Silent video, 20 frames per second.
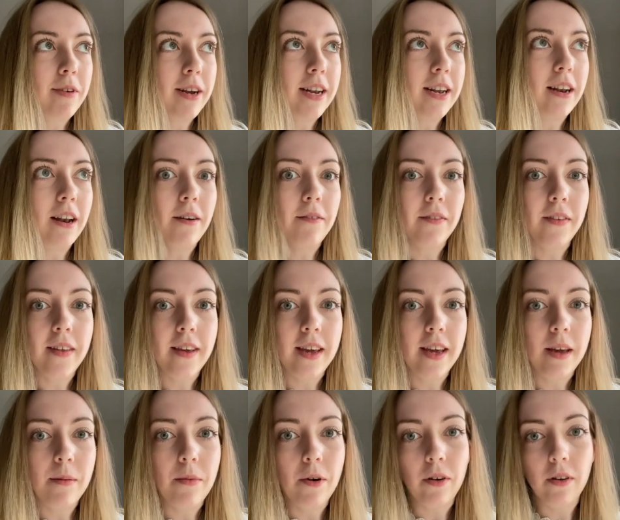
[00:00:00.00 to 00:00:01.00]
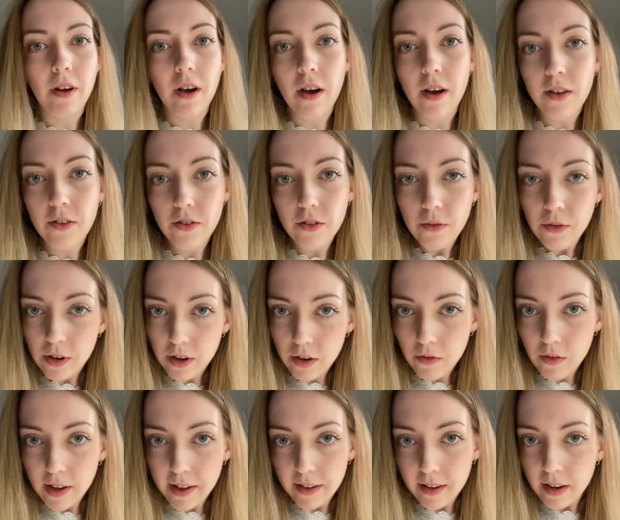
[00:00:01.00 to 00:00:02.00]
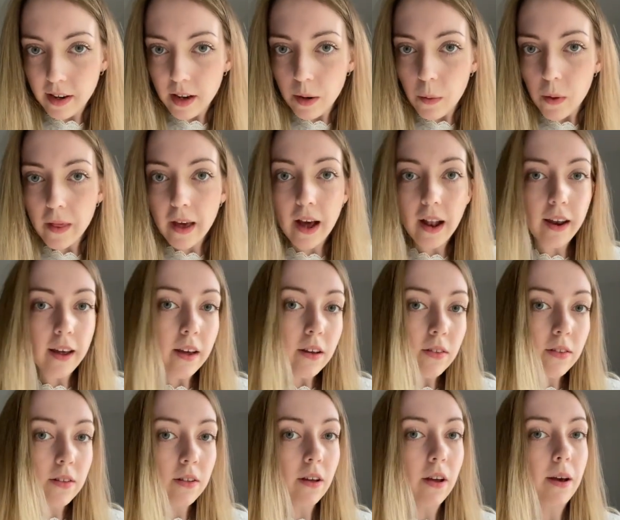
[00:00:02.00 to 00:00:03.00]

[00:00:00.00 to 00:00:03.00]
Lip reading: really loved the podcast you did recently with Alice.